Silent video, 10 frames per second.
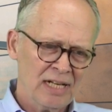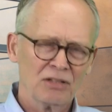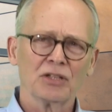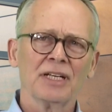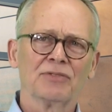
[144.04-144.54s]

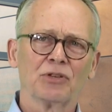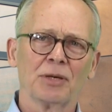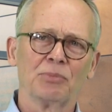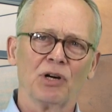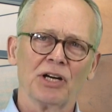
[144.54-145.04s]
looking for
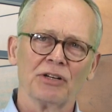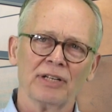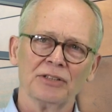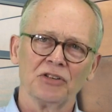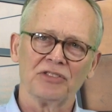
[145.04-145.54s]
a broader
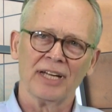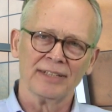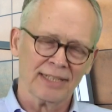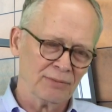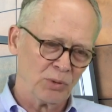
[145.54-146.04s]

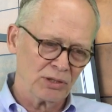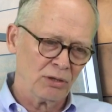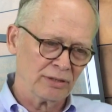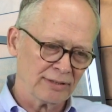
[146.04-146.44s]
understanding of what all